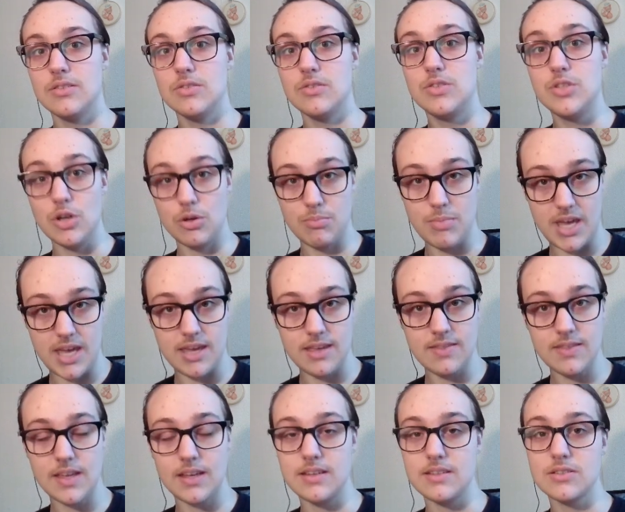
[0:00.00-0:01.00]

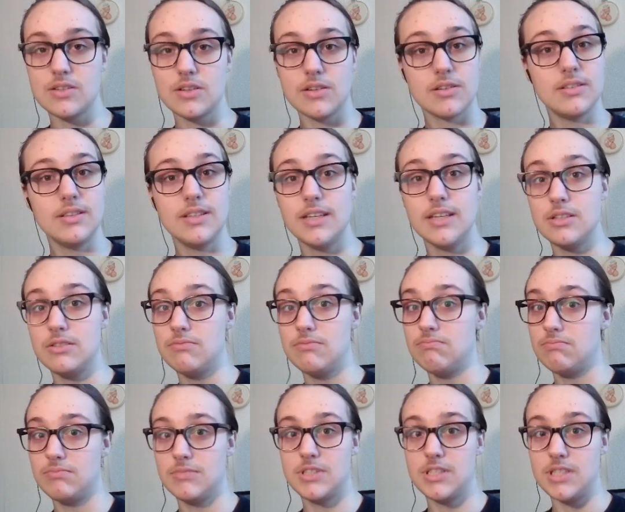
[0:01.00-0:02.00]
domain that is currently a
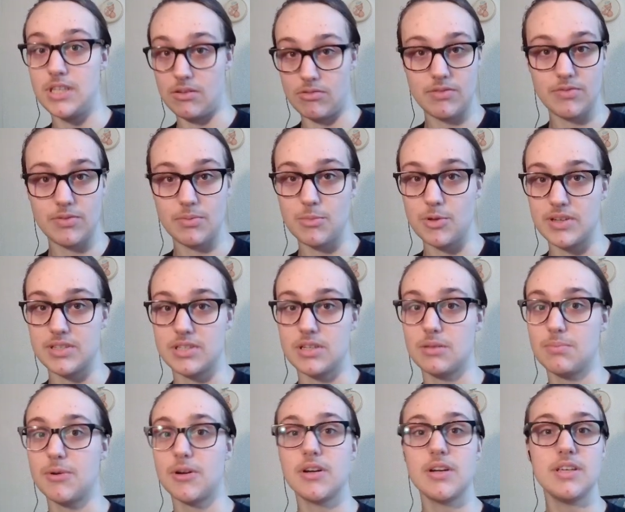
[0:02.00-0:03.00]
secret from the rest of
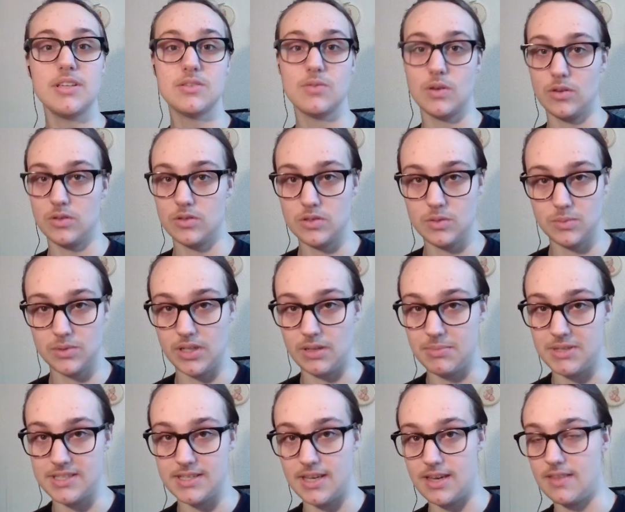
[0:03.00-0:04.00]
the party, so I also will not
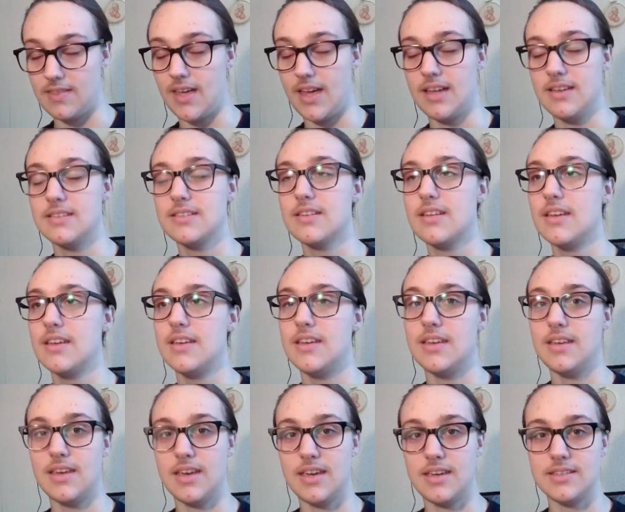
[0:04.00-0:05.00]
be saying that
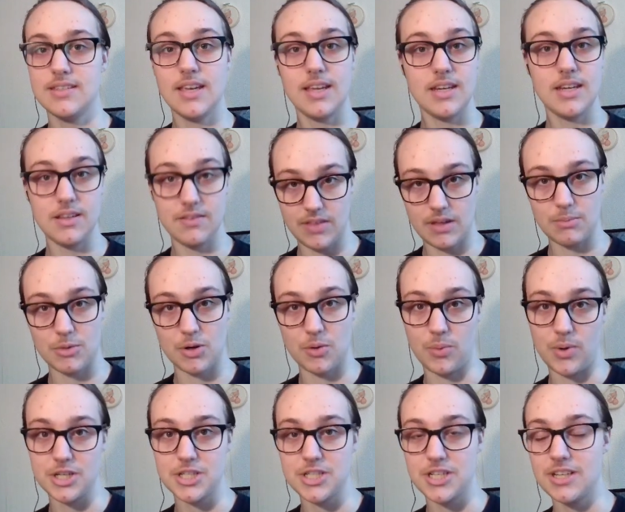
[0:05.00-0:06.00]
in case any of them are
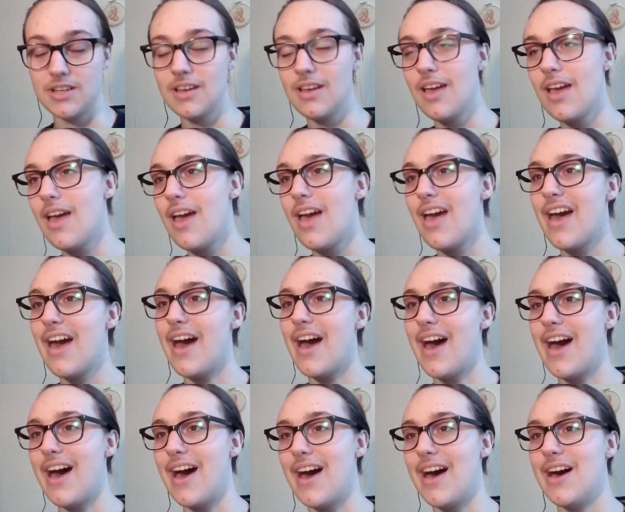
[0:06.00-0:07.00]
watching.
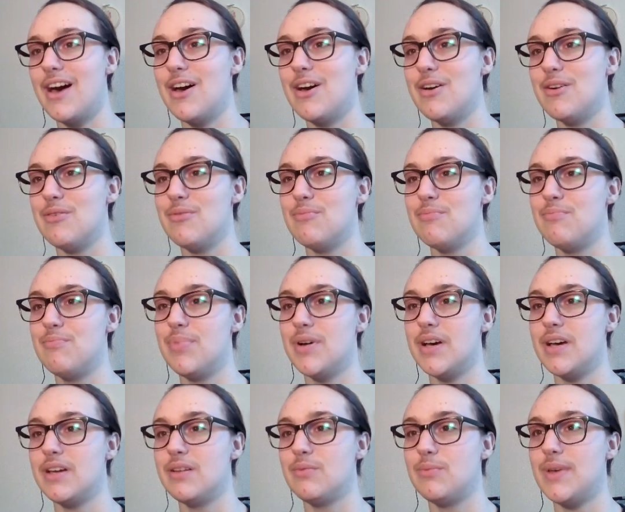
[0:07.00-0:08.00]

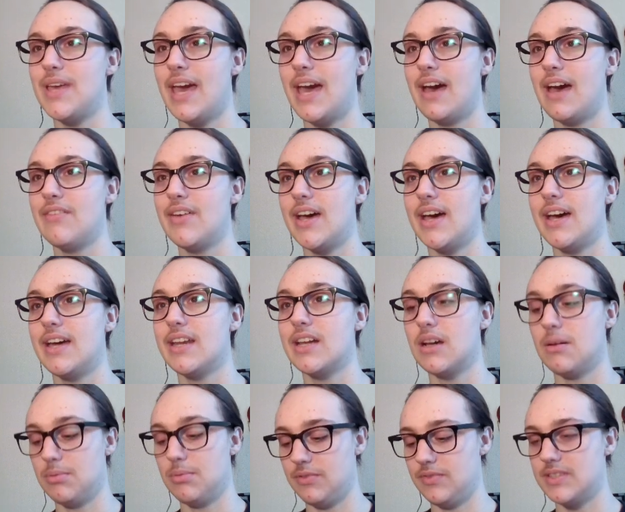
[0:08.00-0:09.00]
But we have had a
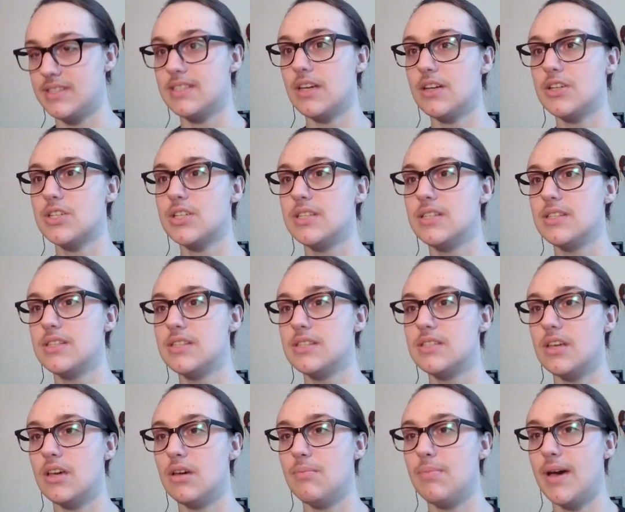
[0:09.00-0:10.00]
couple of discussions
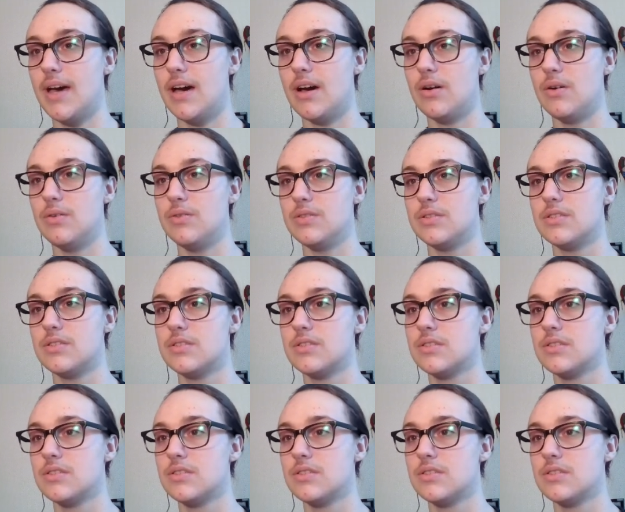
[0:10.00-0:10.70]
about